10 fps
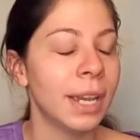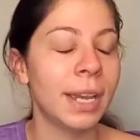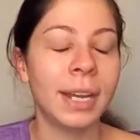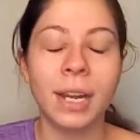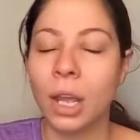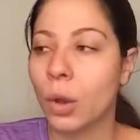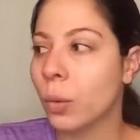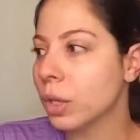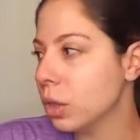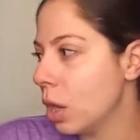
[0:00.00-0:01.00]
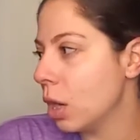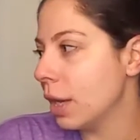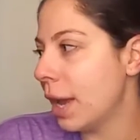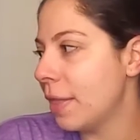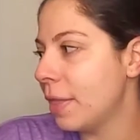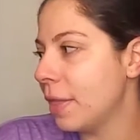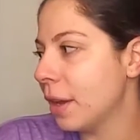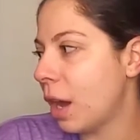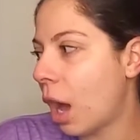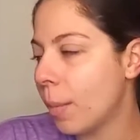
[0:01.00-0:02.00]
and we look and
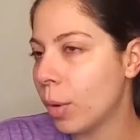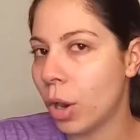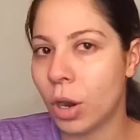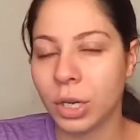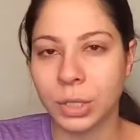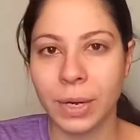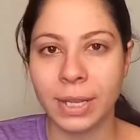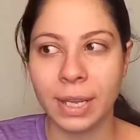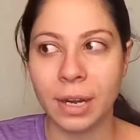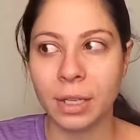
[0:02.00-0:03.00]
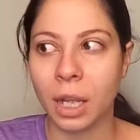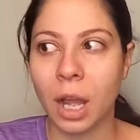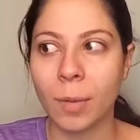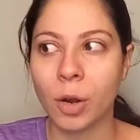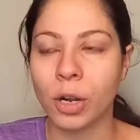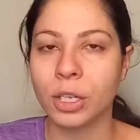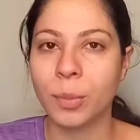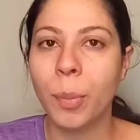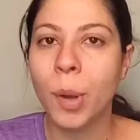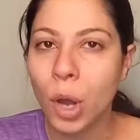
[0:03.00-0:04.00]
the cop car is right there and the cop car
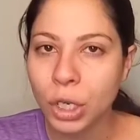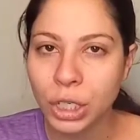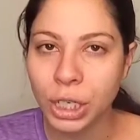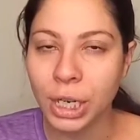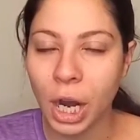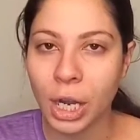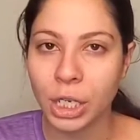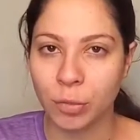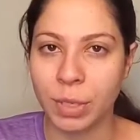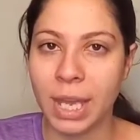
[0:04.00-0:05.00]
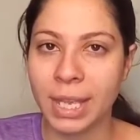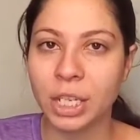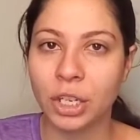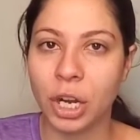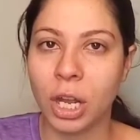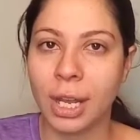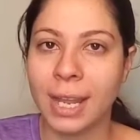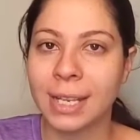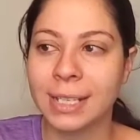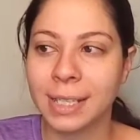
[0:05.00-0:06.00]
is pushing our UPS truck
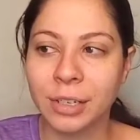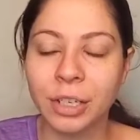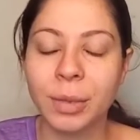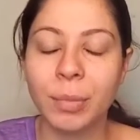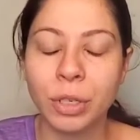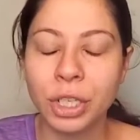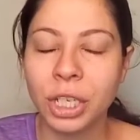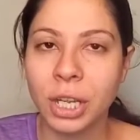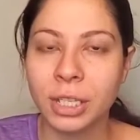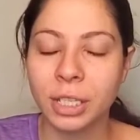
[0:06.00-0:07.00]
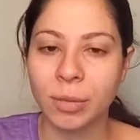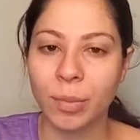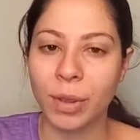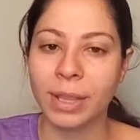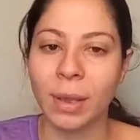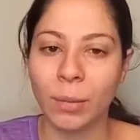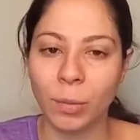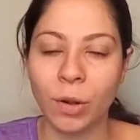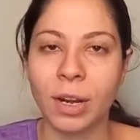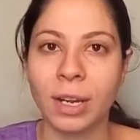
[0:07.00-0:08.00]
and it's literally pushing us to the point
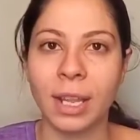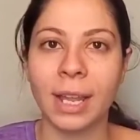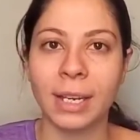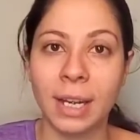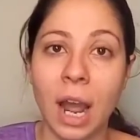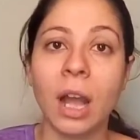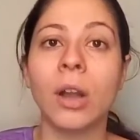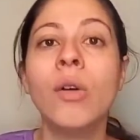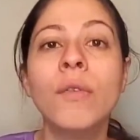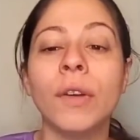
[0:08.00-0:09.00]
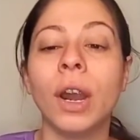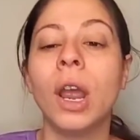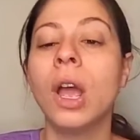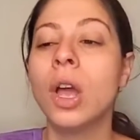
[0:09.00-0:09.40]
that we're going to like knock over.